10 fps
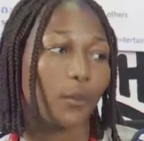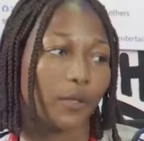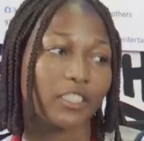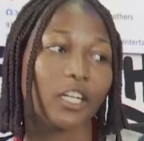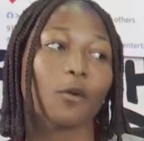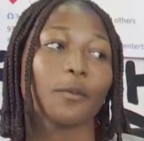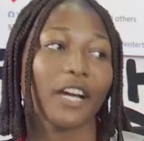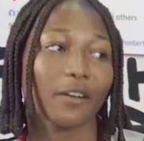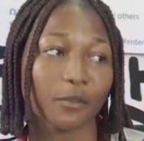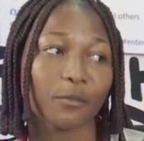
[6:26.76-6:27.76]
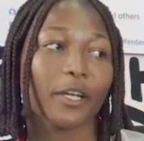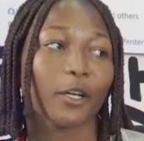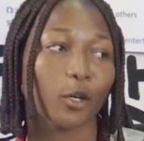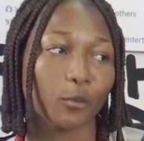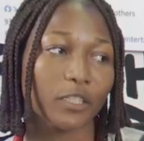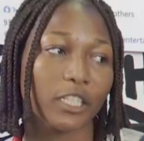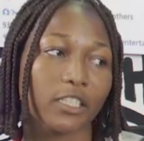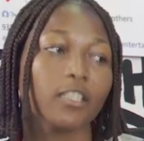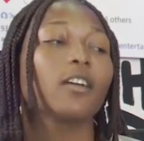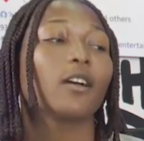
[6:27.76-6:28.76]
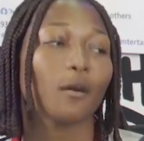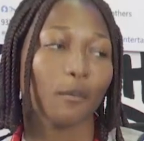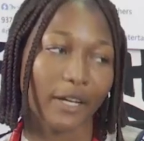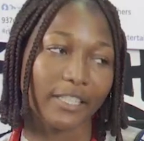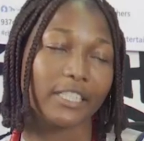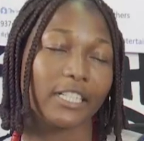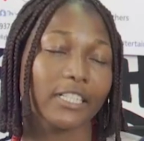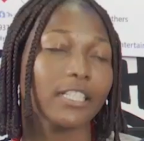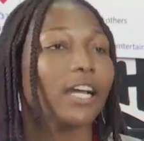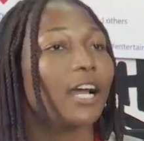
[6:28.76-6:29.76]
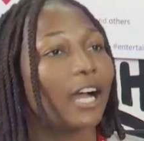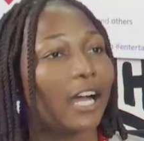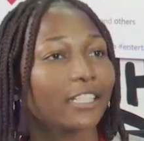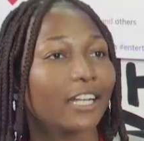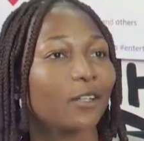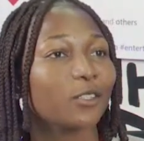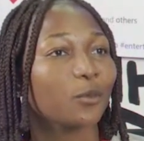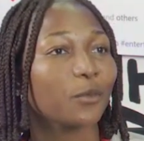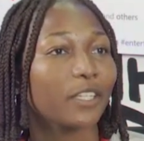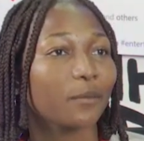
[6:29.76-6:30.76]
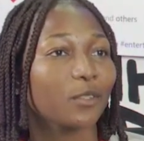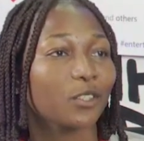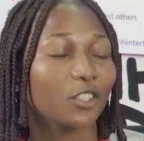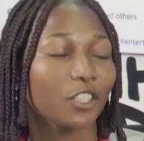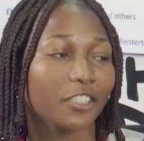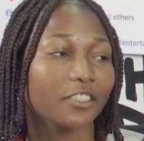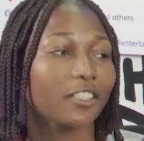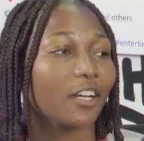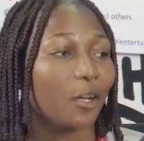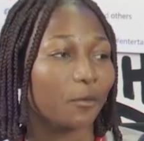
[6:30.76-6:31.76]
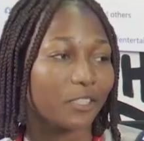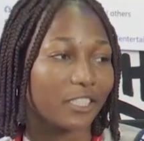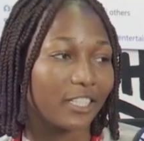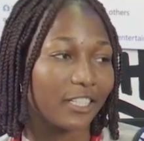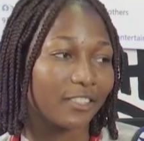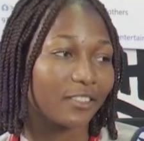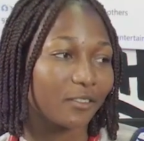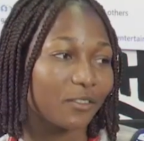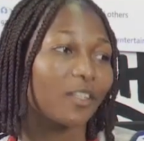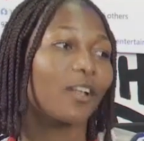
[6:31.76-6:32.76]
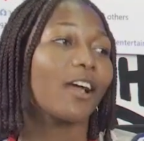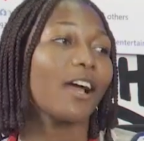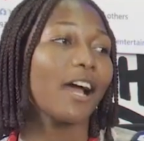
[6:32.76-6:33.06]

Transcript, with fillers: which I'll be having my company by then. And I'll also be a musician. I'll be singing. Okay.